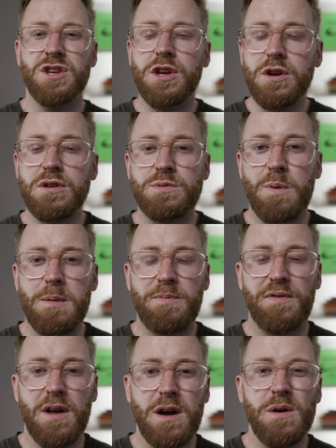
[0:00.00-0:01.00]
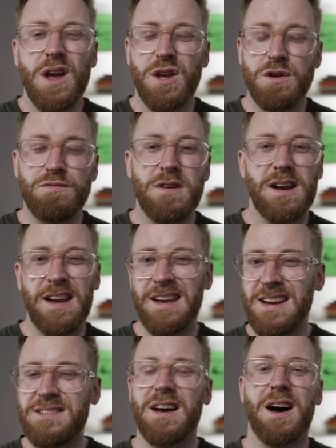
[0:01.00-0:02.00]
To use Webflow, you really
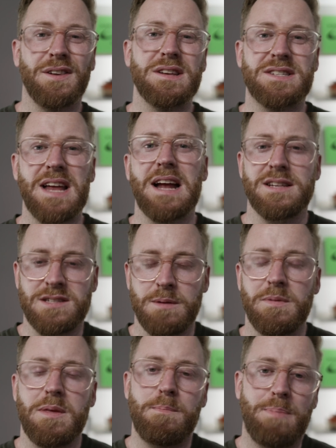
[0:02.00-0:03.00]
need to understand some of the